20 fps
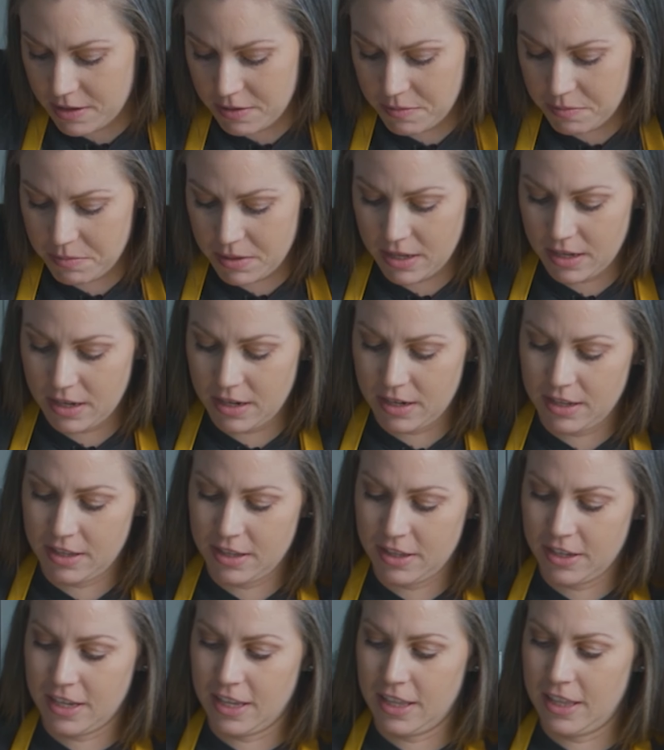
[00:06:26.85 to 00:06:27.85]
But
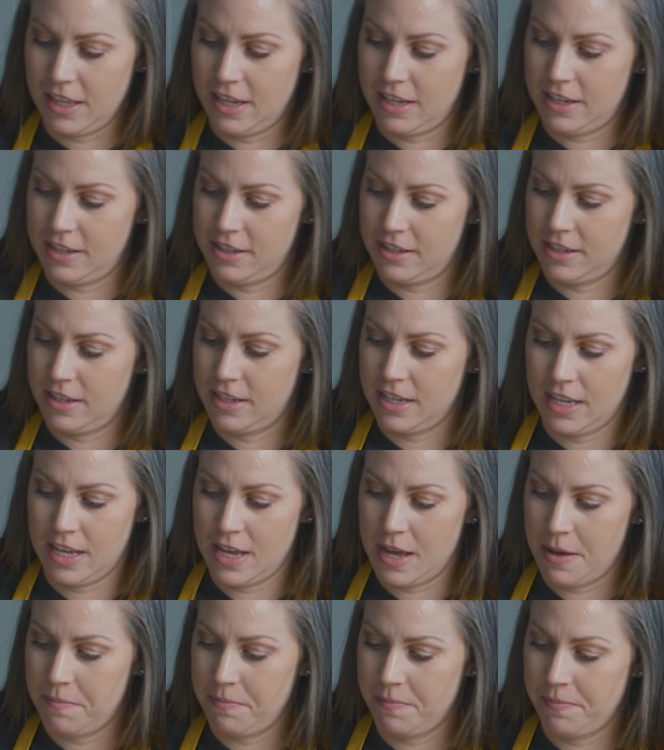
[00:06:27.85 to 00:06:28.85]
look at this,
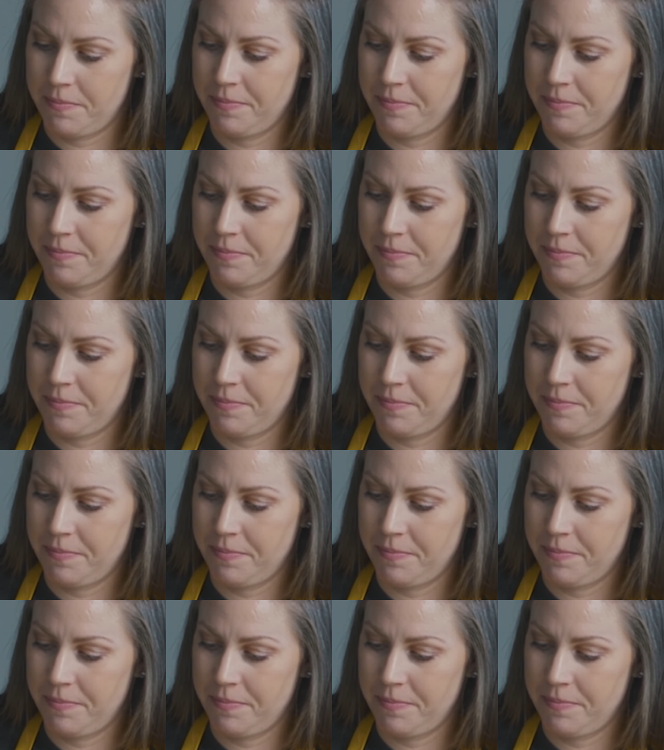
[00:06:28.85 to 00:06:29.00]
yum.